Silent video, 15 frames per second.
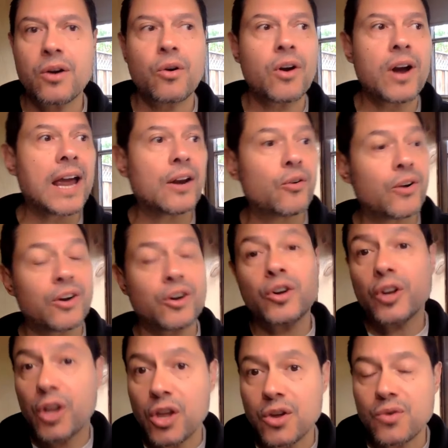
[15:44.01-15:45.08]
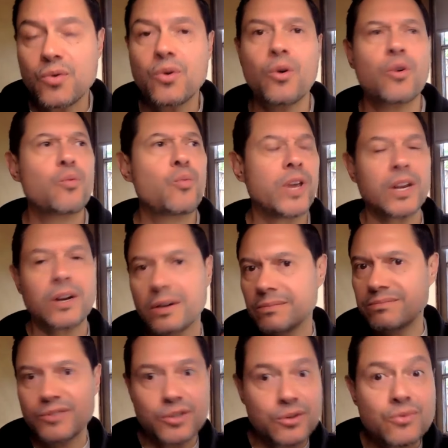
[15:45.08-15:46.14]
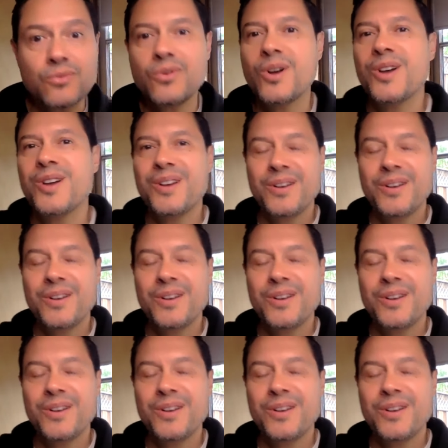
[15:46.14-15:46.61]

or I don't hurt you, or we don't do